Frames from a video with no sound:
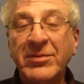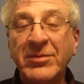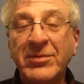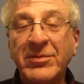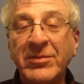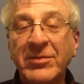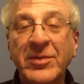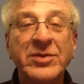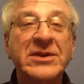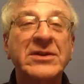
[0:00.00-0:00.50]

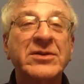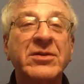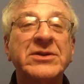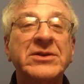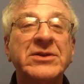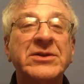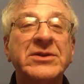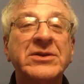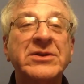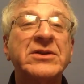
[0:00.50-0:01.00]
Most of these
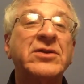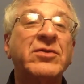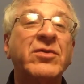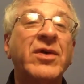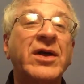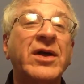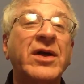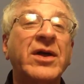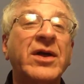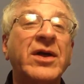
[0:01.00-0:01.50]
questions are
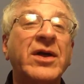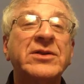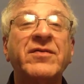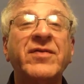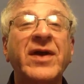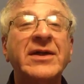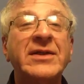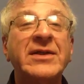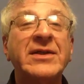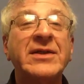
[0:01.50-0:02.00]
what you'll
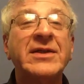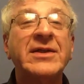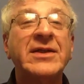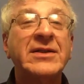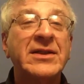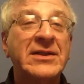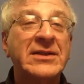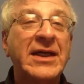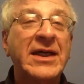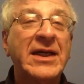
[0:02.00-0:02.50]
find on
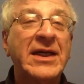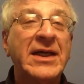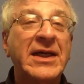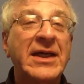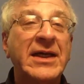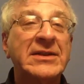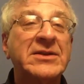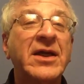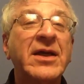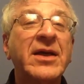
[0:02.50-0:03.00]
the
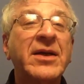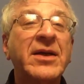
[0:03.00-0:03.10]
test,